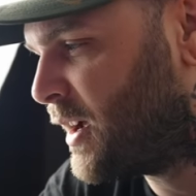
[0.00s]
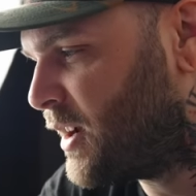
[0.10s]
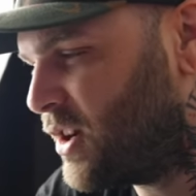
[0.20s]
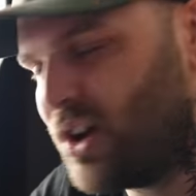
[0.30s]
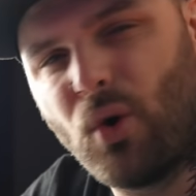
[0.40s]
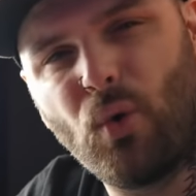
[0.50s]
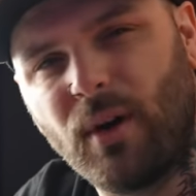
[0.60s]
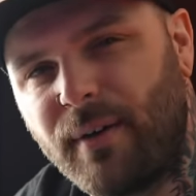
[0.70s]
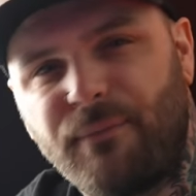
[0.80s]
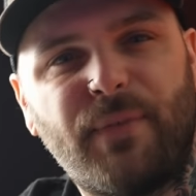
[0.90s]

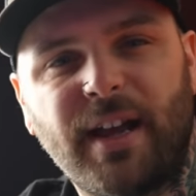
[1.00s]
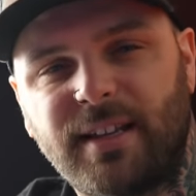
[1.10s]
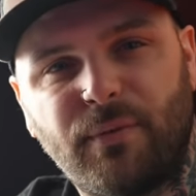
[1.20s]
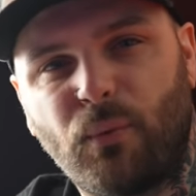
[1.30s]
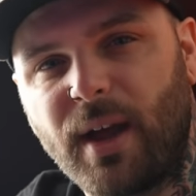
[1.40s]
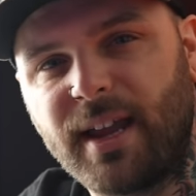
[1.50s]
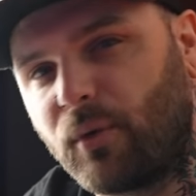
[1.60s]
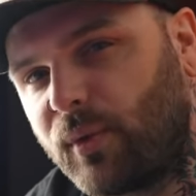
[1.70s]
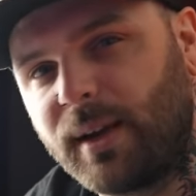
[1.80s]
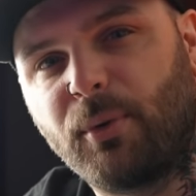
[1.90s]
no effective way
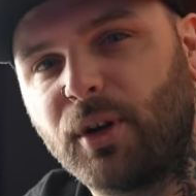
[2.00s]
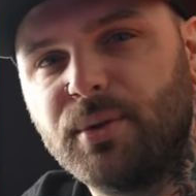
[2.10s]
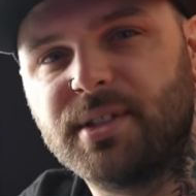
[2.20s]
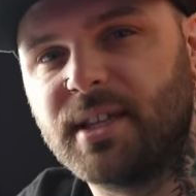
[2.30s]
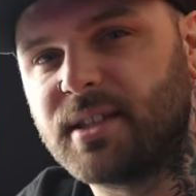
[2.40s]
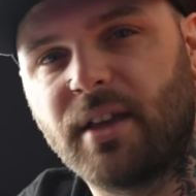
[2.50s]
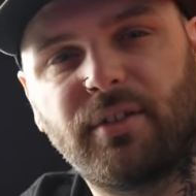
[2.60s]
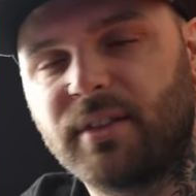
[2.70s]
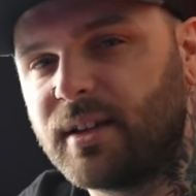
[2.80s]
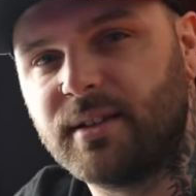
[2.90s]
to reproduce this
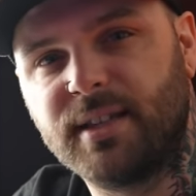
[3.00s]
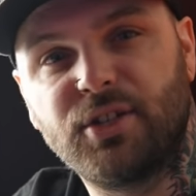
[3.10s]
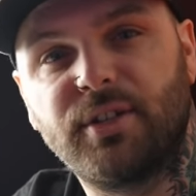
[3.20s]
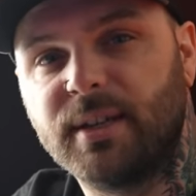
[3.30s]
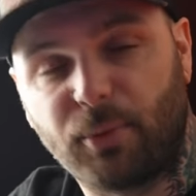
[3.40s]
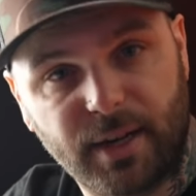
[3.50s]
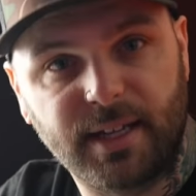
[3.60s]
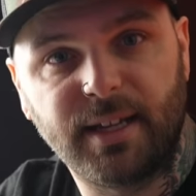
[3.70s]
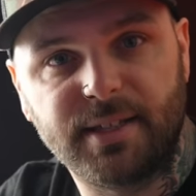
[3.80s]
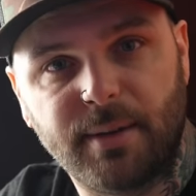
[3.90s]
other than digitally
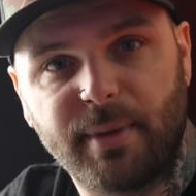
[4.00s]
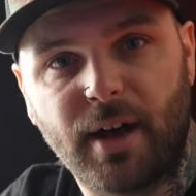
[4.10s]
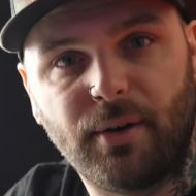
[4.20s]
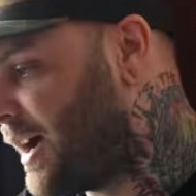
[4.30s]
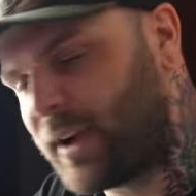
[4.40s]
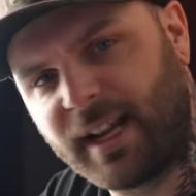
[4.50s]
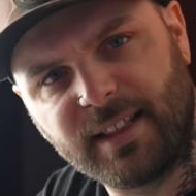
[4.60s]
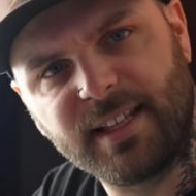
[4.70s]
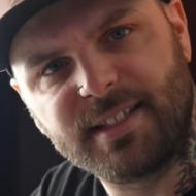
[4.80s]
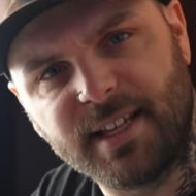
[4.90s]
printing it somehow. I've gotta
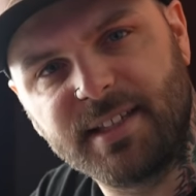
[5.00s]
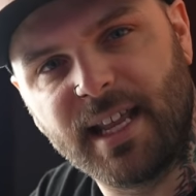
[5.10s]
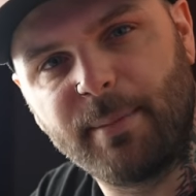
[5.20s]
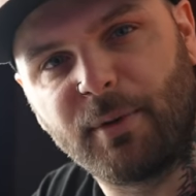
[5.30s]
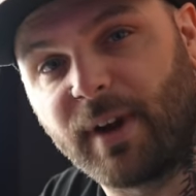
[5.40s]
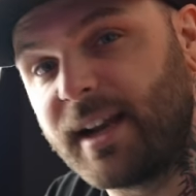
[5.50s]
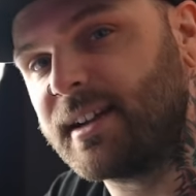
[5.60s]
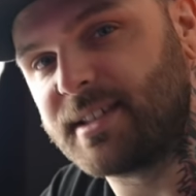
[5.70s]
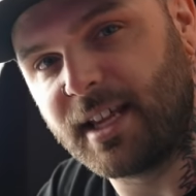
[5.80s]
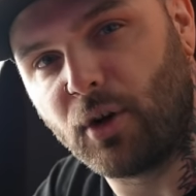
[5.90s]
get these things set up and ready
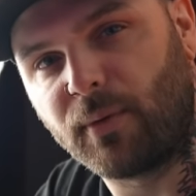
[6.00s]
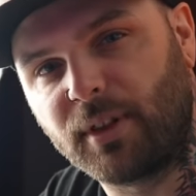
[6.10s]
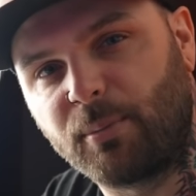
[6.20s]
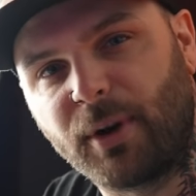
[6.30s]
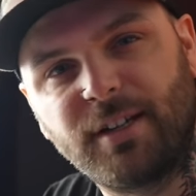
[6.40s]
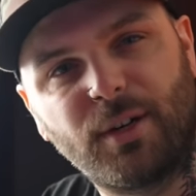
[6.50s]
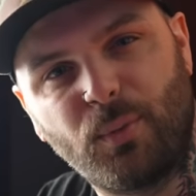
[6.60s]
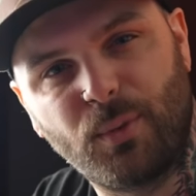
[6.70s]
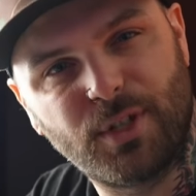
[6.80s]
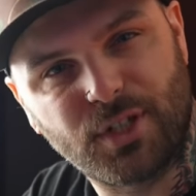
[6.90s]
to send over to the printer,
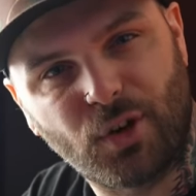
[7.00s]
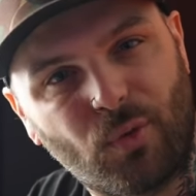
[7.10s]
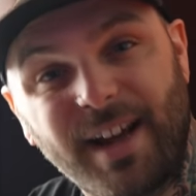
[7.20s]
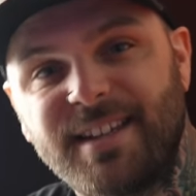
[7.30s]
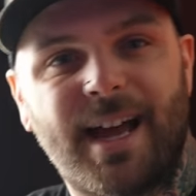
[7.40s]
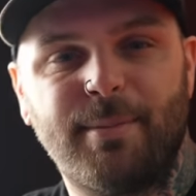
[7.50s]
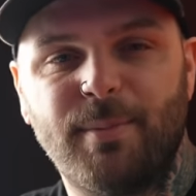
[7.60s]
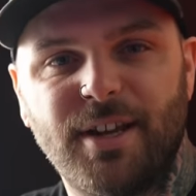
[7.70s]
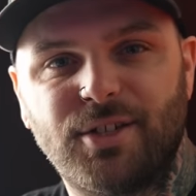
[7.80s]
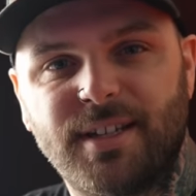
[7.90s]
which is a great time to
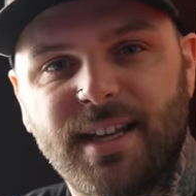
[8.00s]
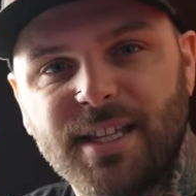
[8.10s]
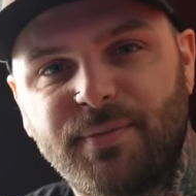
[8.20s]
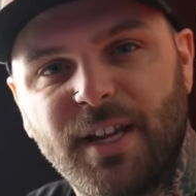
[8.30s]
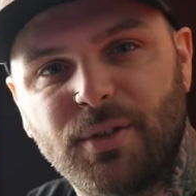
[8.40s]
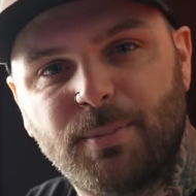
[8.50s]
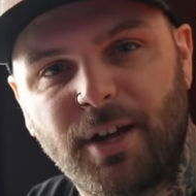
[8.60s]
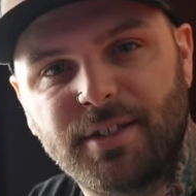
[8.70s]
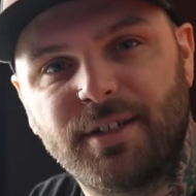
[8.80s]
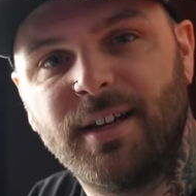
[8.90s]
mention today's video
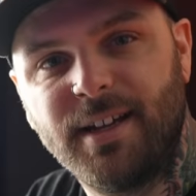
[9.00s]
sponsor,